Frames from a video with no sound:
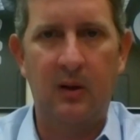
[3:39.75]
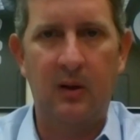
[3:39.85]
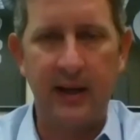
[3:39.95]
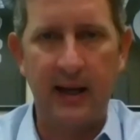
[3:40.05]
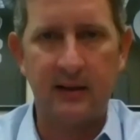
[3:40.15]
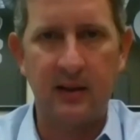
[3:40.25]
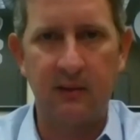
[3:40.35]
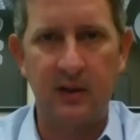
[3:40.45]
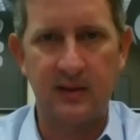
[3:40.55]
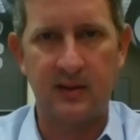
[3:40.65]
All the
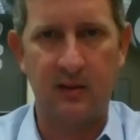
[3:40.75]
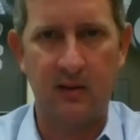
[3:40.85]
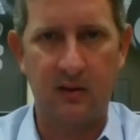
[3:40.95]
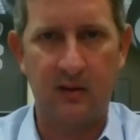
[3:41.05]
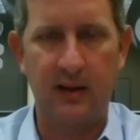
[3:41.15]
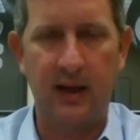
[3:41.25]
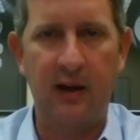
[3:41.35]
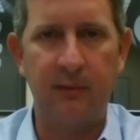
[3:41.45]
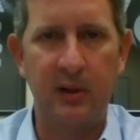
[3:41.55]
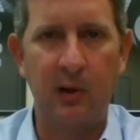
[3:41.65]
activities that
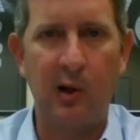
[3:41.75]
have been